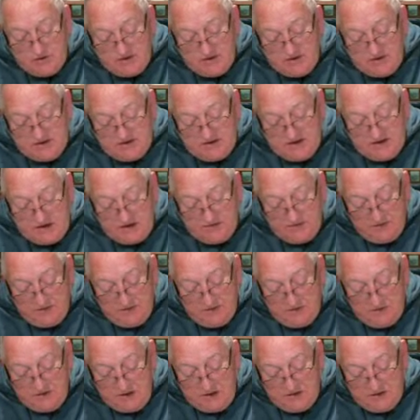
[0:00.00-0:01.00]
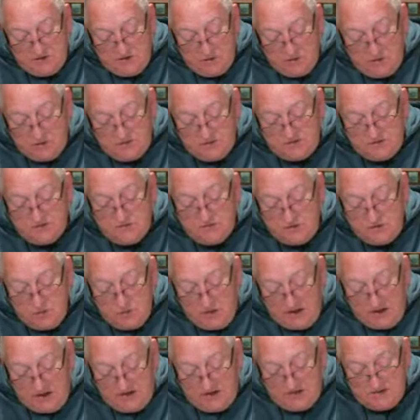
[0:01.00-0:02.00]
to 7 and also to
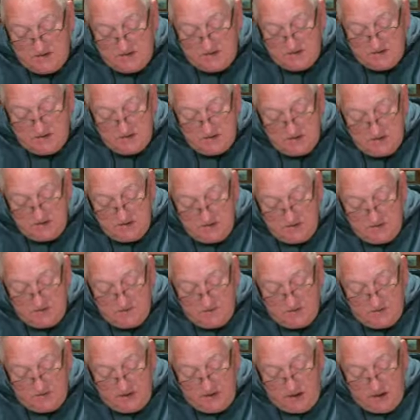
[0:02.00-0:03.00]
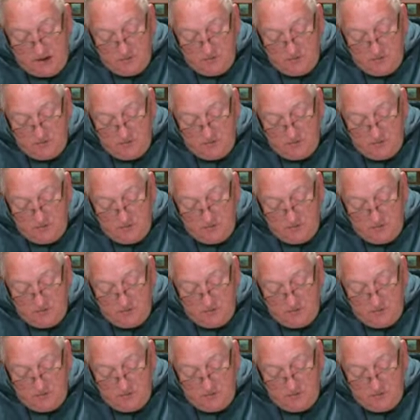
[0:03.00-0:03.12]
8, for thou